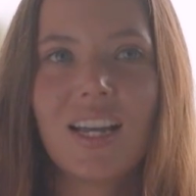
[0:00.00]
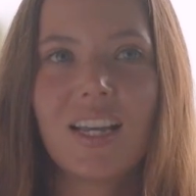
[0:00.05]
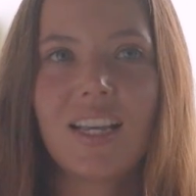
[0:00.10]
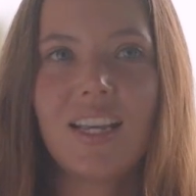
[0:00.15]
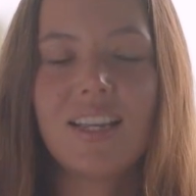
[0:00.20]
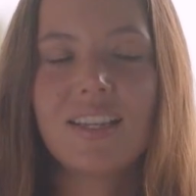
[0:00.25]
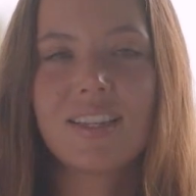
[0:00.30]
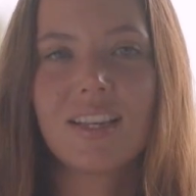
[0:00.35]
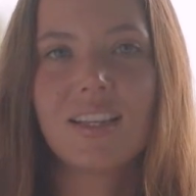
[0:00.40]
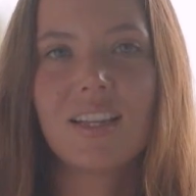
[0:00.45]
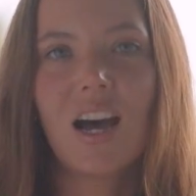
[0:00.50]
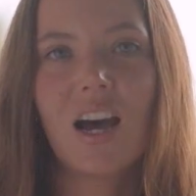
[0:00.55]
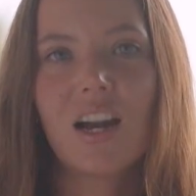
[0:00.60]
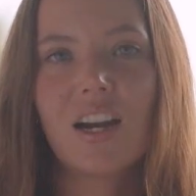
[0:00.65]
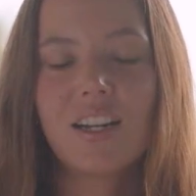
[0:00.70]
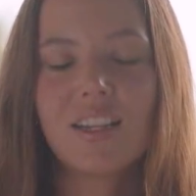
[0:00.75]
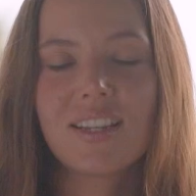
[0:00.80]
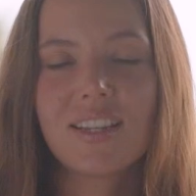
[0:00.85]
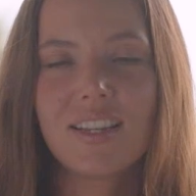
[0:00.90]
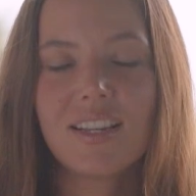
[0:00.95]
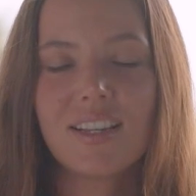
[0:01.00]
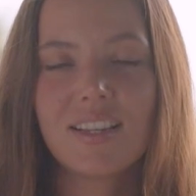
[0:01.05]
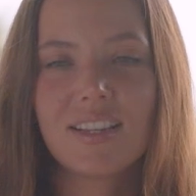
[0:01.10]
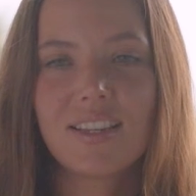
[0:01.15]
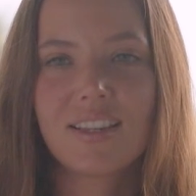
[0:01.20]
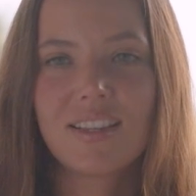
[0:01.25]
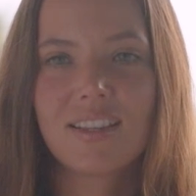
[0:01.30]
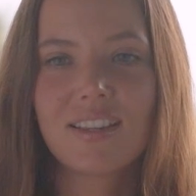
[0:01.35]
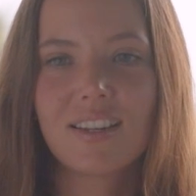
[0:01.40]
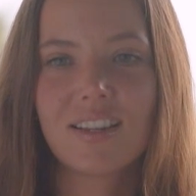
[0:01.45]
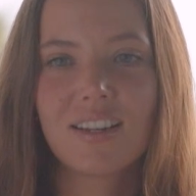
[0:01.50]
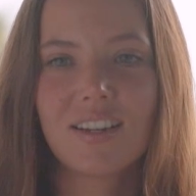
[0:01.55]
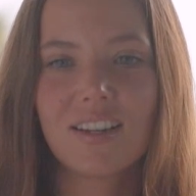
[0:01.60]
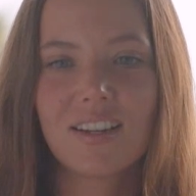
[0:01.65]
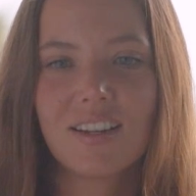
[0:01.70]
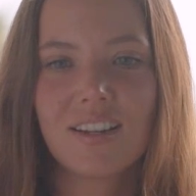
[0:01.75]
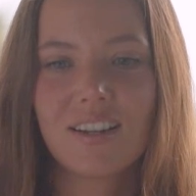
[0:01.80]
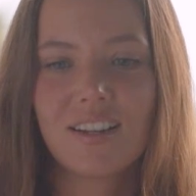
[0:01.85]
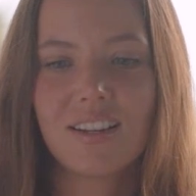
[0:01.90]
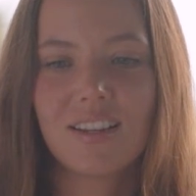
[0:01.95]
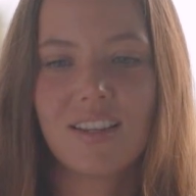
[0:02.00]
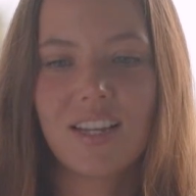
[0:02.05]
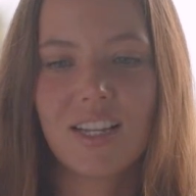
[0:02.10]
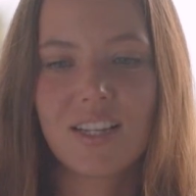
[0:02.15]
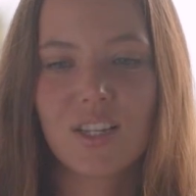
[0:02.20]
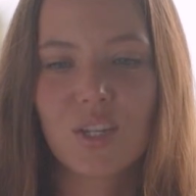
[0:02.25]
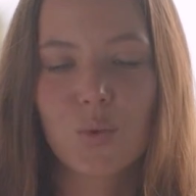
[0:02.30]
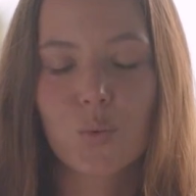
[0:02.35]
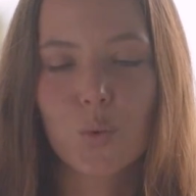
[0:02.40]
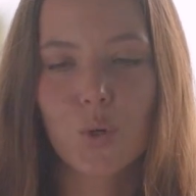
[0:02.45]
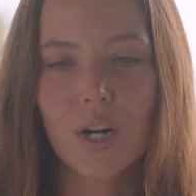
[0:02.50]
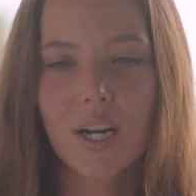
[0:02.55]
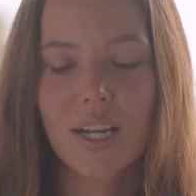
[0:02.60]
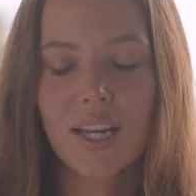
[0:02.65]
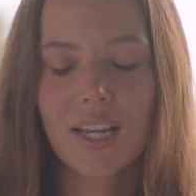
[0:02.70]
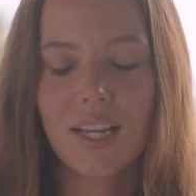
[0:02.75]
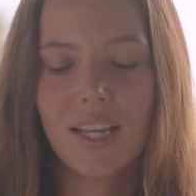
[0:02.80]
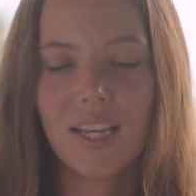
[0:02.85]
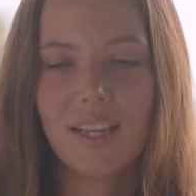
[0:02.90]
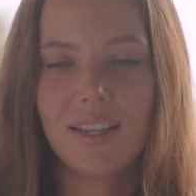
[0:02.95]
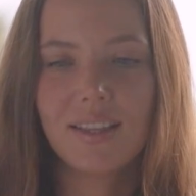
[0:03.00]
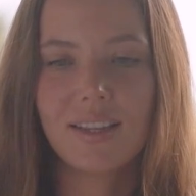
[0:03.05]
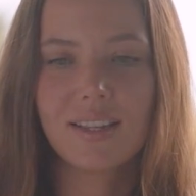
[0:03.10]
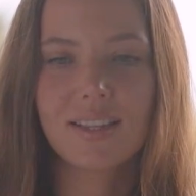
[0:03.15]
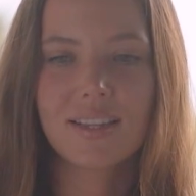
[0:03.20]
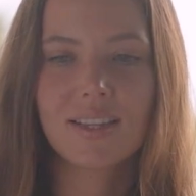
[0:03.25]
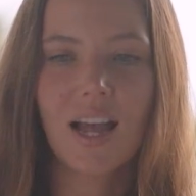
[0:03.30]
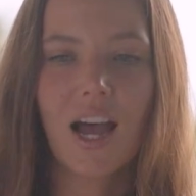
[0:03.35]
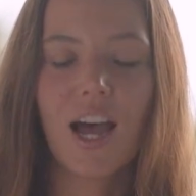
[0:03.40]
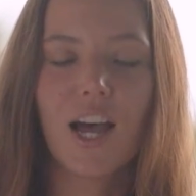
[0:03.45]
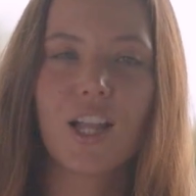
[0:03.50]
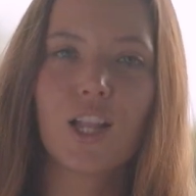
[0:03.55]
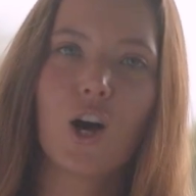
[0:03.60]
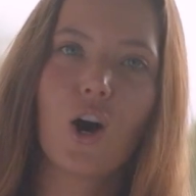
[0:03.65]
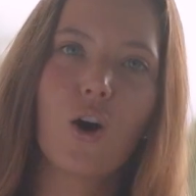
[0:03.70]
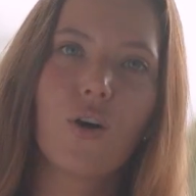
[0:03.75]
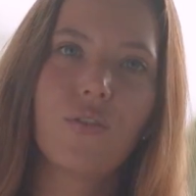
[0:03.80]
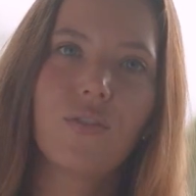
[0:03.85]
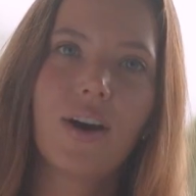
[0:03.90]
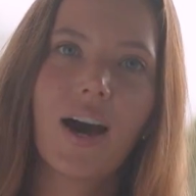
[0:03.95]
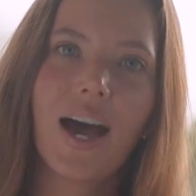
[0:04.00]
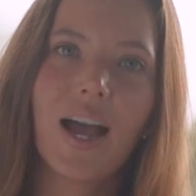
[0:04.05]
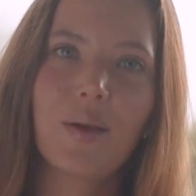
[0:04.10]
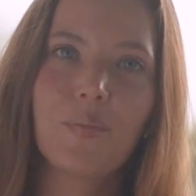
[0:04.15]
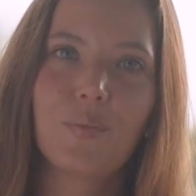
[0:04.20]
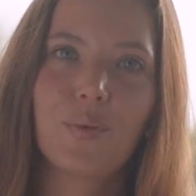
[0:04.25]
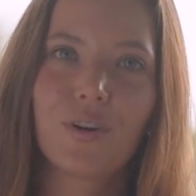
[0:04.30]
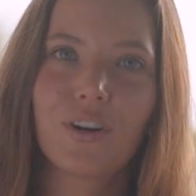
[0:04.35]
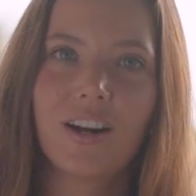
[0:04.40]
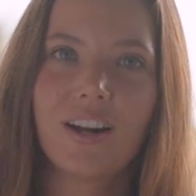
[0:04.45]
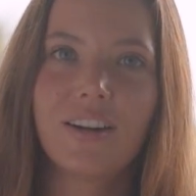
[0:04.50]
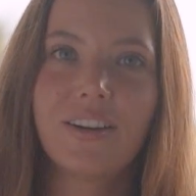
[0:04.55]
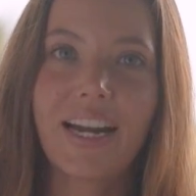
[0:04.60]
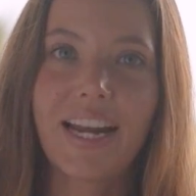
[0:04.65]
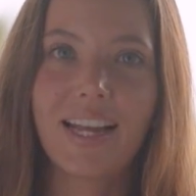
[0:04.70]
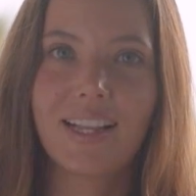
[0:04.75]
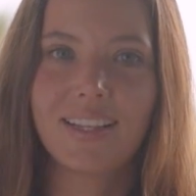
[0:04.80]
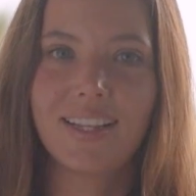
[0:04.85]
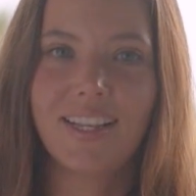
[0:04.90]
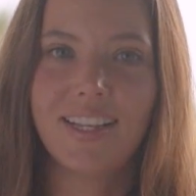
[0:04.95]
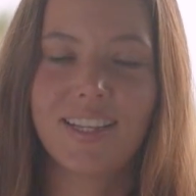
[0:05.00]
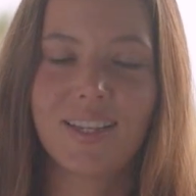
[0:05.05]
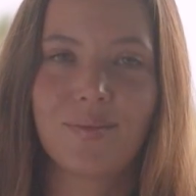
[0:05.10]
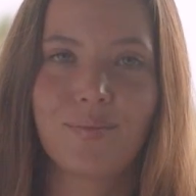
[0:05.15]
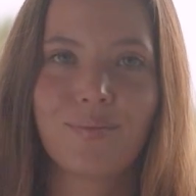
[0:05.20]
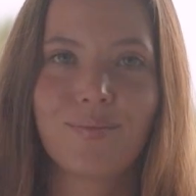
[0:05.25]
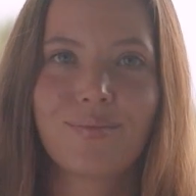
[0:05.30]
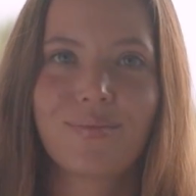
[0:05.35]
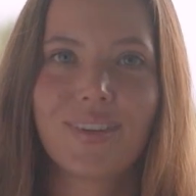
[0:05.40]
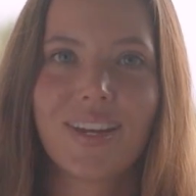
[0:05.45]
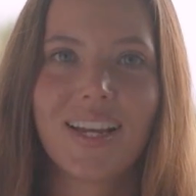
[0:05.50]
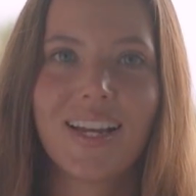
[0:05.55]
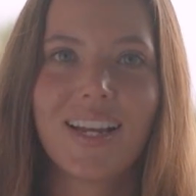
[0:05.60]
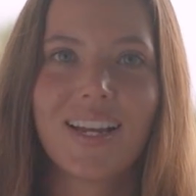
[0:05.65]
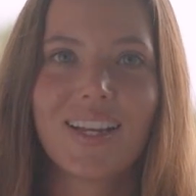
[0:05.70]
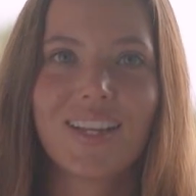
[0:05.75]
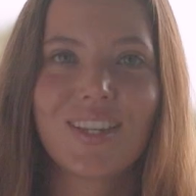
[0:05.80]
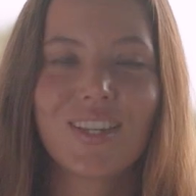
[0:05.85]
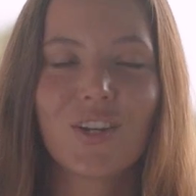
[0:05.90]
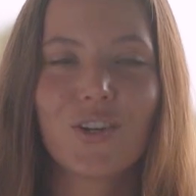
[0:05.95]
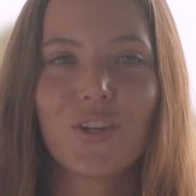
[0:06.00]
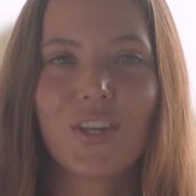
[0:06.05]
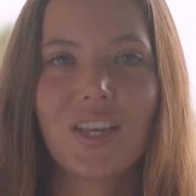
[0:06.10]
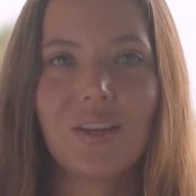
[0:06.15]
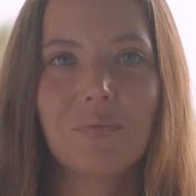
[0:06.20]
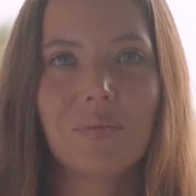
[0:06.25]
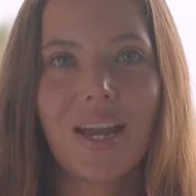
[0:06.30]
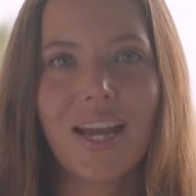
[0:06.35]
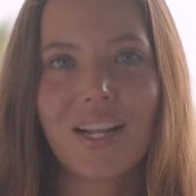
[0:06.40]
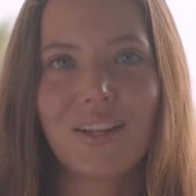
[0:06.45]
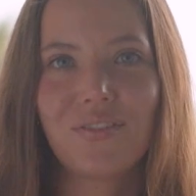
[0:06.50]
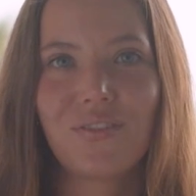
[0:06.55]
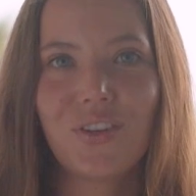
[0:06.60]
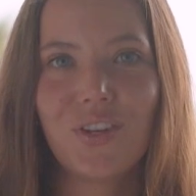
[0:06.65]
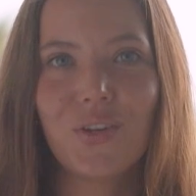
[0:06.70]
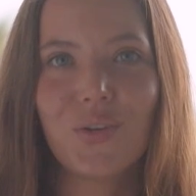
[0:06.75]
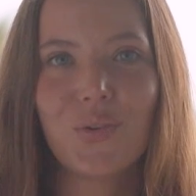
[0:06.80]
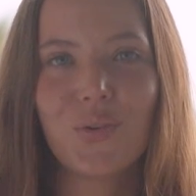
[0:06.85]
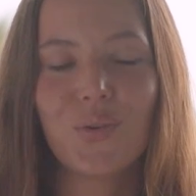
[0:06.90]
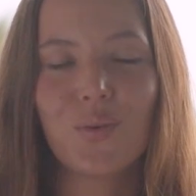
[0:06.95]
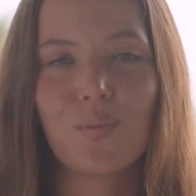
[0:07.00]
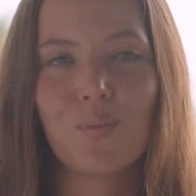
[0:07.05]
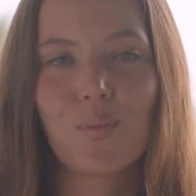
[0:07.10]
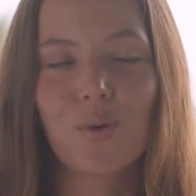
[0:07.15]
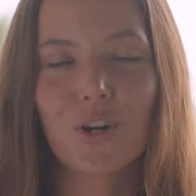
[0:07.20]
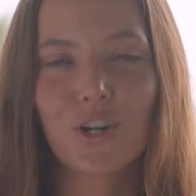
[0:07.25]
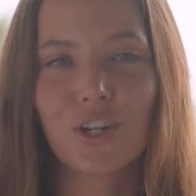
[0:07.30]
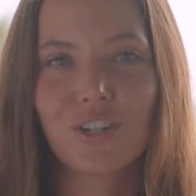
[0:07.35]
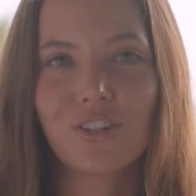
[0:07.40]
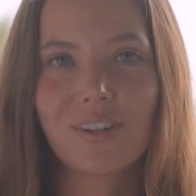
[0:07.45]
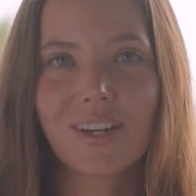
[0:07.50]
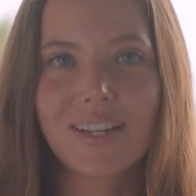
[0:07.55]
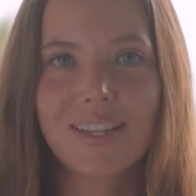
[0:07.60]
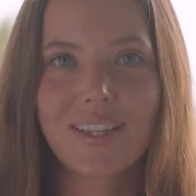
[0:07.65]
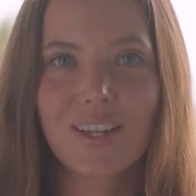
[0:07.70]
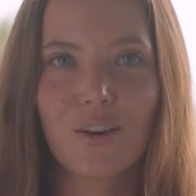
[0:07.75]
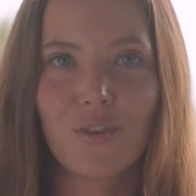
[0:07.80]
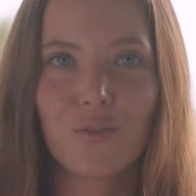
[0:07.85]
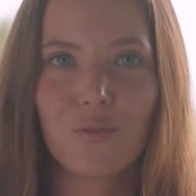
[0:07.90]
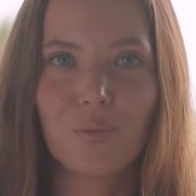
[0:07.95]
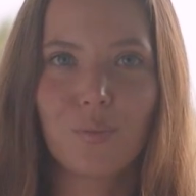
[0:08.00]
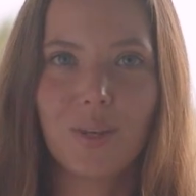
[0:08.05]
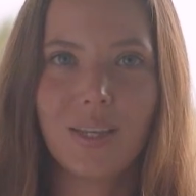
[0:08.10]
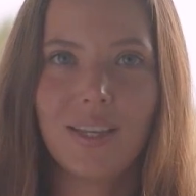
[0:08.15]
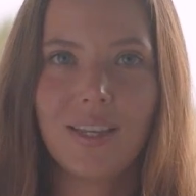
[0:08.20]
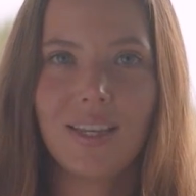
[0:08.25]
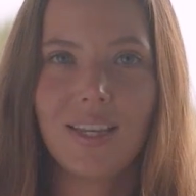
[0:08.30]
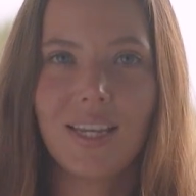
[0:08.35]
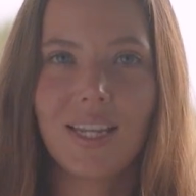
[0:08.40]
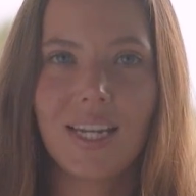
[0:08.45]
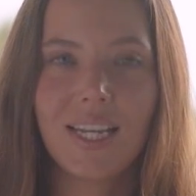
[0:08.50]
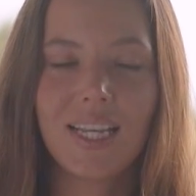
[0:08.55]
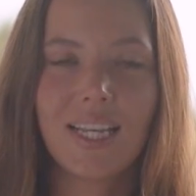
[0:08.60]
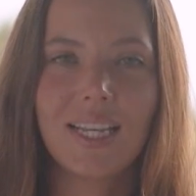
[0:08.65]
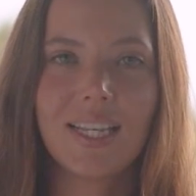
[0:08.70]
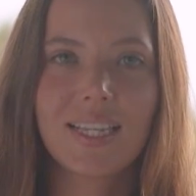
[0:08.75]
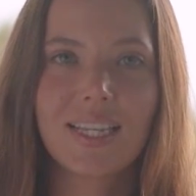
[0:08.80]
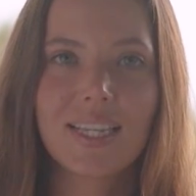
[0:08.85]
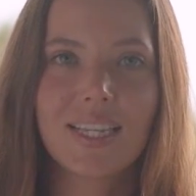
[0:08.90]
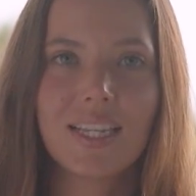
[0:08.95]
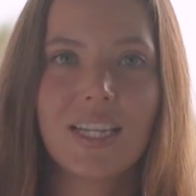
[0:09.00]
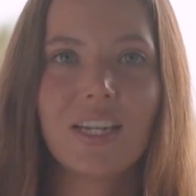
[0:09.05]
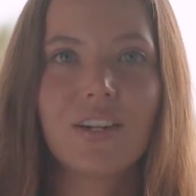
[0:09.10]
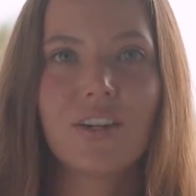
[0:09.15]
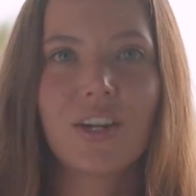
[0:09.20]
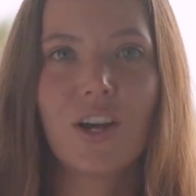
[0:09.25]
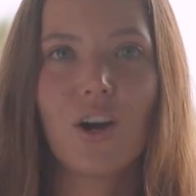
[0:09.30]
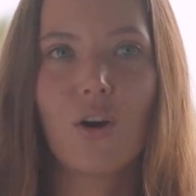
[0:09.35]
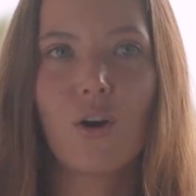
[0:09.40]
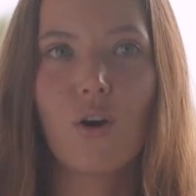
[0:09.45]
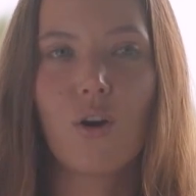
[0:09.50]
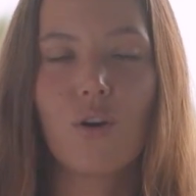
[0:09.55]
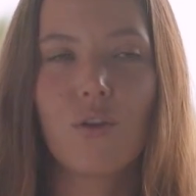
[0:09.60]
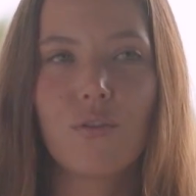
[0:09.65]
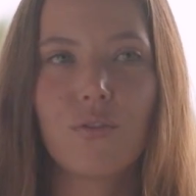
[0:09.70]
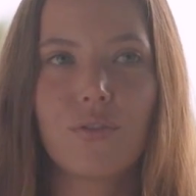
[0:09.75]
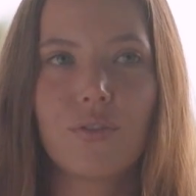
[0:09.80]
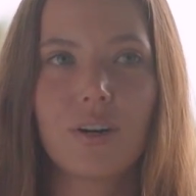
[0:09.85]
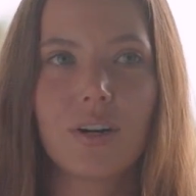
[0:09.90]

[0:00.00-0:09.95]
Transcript: He's an artist that is working in the style of hyperrealism. So he made few portraits of me in his series of